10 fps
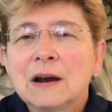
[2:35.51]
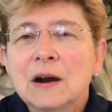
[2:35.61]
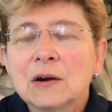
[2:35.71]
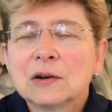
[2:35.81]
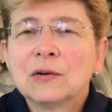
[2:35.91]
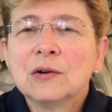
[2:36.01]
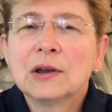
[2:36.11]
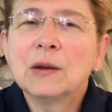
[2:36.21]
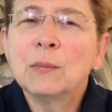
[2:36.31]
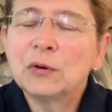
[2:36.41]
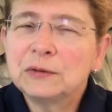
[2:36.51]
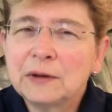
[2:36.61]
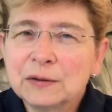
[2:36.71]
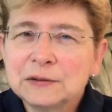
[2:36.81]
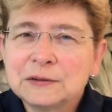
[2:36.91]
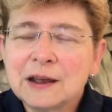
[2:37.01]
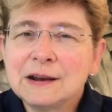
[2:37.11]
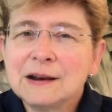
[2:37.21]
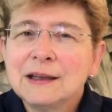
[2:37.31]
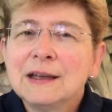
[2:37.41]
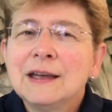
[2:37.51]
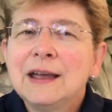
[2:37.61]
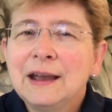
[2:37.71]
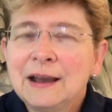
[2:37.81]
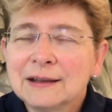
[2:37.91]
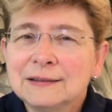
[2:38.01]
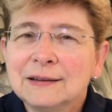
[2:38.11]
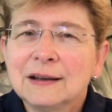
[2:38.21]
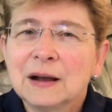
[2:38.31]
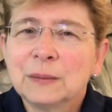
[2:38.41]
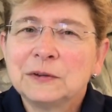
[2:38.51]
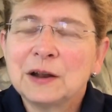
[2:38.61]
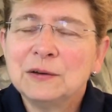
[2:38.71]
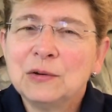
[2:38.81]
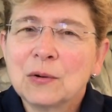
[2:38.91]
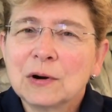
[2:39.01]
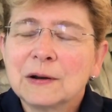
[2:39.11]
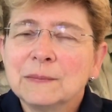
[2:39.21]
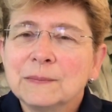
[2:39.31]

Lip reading: are occurring in both downstate and upstate New York.